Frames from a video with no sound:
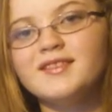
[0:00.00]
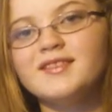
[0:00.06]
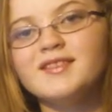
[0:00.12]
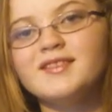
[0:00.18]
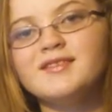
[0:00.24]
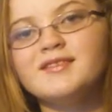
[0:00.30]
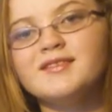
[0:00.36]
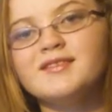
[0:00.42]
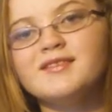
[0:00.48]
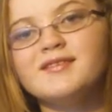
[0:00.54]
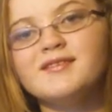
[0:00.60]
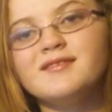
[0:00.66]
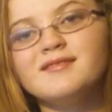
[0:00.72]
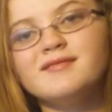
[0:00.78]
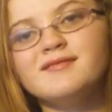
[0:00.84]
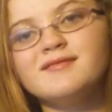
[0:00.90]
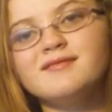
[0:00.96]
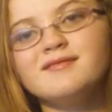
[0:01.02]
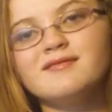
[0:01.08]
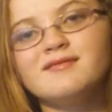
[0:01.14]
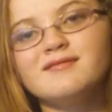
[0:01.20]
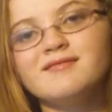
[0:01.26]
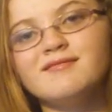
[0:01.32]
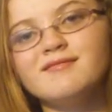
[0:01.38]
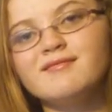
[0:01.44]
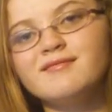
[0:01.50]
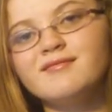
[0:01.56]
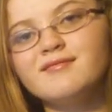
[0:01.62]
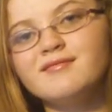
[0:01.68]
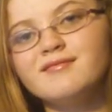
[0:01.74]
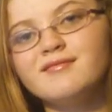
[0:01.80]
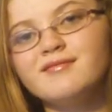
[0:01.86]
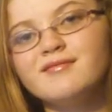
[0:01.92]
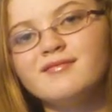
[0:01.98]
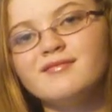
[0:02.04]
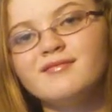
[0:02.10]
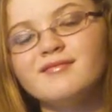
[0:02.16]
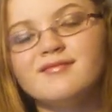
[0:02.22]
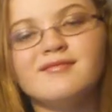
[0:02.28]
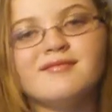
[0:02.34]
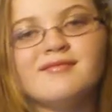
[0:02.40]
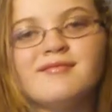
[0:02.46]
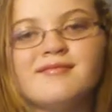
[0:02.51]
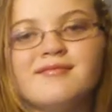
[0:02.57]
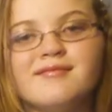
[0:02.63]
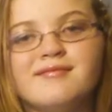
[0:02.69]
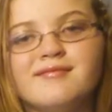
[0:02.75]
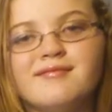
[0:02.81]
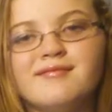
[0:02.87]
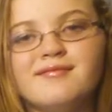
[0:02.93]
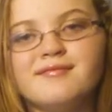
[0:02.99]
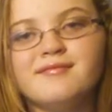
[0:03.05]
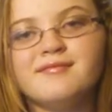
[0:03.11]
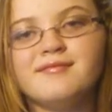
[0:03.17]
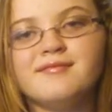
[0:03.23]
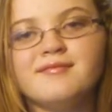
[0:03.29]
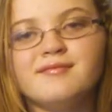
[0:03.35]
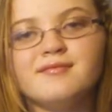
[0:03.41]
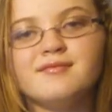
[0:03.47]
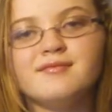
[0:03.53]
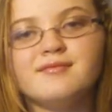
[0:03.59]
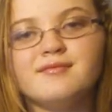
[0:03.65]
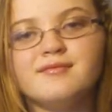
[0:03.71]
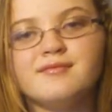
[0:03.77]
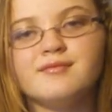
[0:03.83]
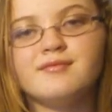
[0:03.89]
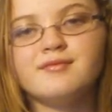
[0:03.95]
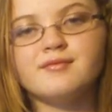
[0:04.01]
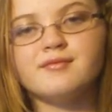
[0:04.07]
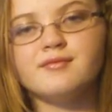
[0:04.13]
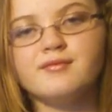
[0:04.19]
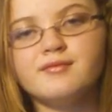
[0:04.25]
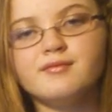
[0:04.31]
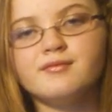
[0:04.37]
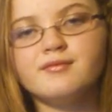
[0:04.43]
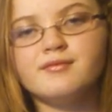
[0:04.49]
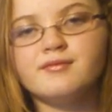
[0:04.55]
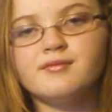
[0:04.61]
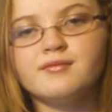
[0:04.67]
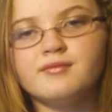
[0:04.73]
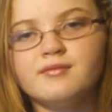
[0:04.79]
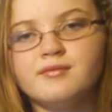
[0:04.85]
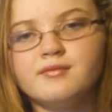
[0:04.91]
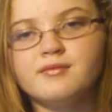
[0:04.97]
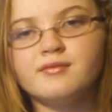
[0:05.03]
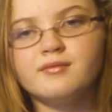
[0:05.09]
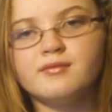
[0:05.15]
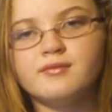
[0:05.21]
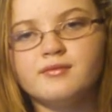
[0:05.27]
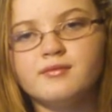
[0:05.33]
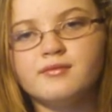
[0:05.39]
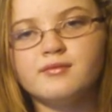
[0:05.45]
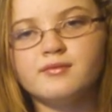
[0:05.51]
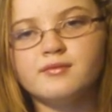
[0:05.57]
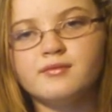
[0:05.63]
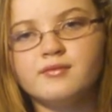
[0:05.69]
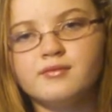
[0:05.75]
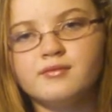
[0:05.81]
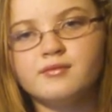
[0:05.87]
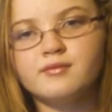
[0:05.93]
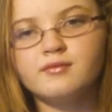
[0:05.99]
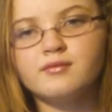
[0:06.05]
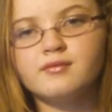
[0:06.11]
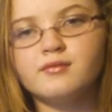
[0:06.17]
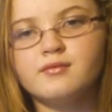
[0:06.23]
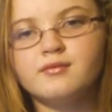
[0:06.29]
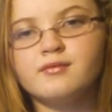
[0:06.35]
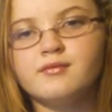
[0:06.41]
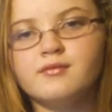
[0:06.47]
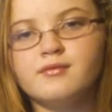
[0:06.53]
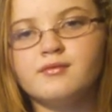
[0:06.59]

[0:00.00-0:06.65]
(not speaking)